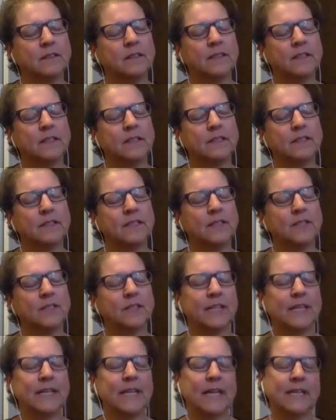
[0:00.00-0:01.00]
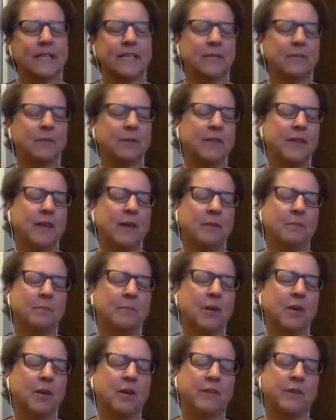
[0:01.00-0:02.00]
consider connecting with that
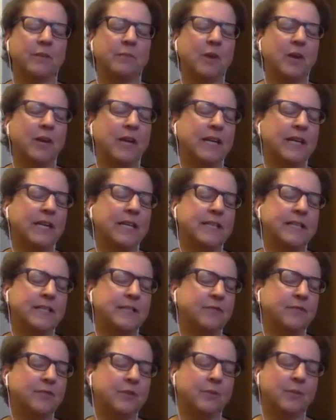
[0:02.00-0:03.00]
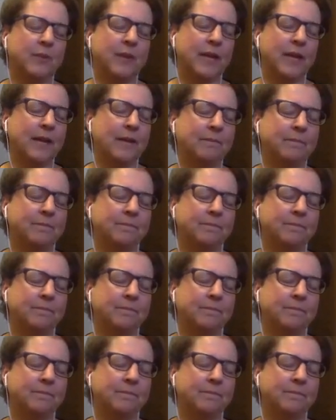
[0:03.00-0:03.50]
part of your body in a different way.